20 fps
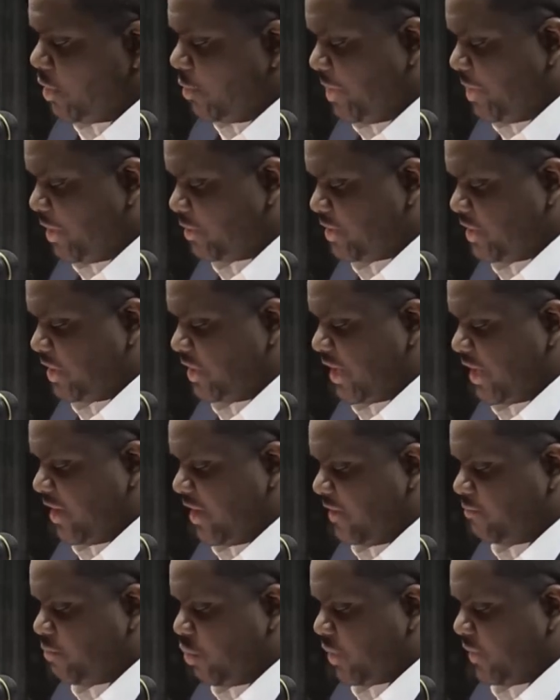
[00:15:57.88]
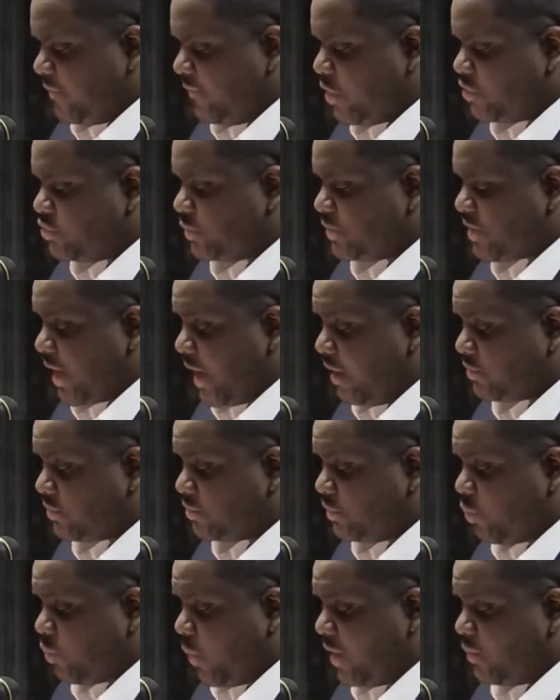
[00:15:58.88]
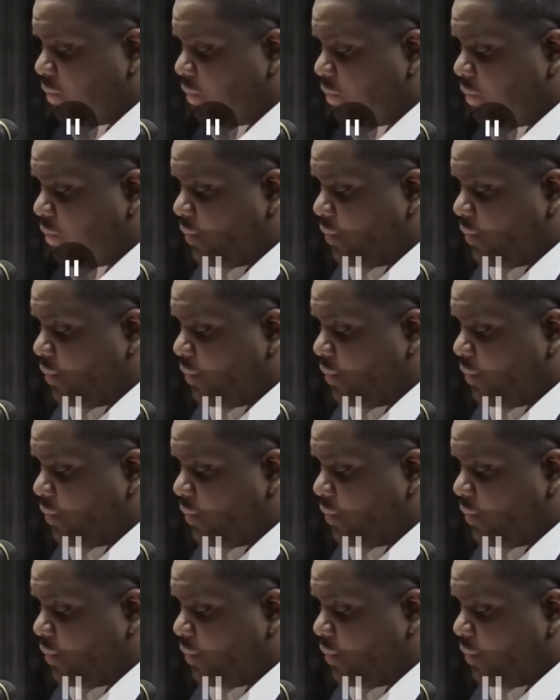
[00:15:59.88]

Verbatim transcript: The appeal to the native born and virtuous character of white.